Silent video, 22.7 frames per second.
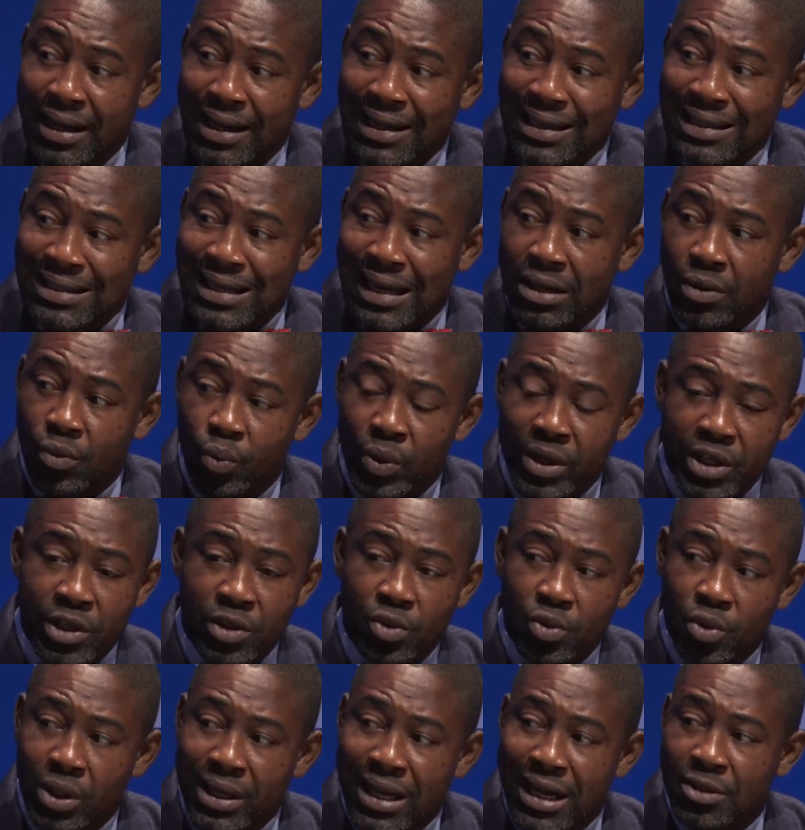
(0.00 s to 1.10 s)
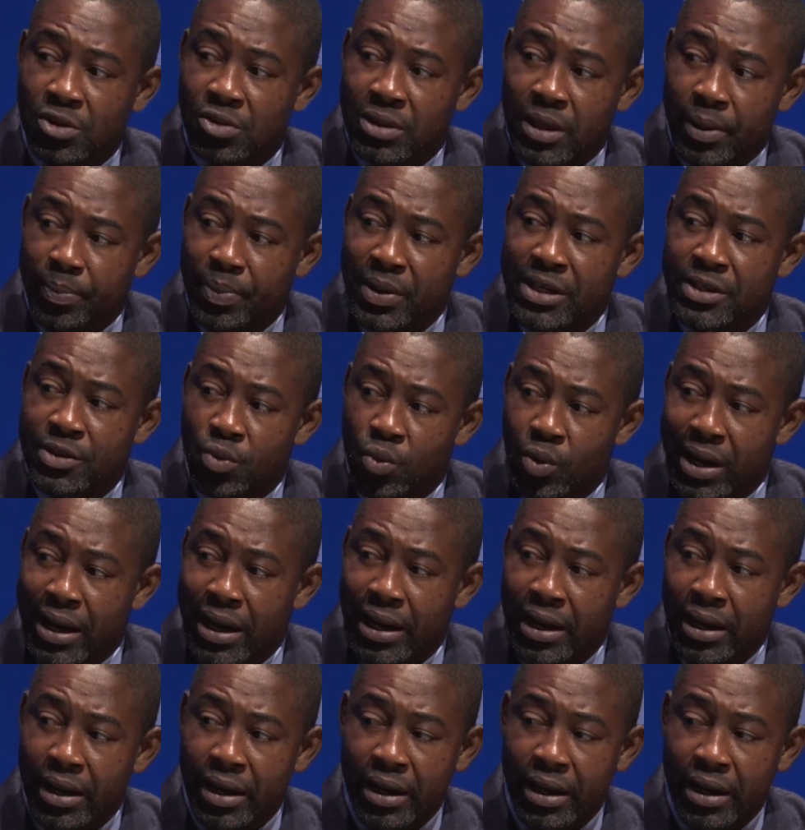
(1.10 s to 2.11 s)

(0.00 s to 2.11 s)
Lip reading: then we need to get to the place where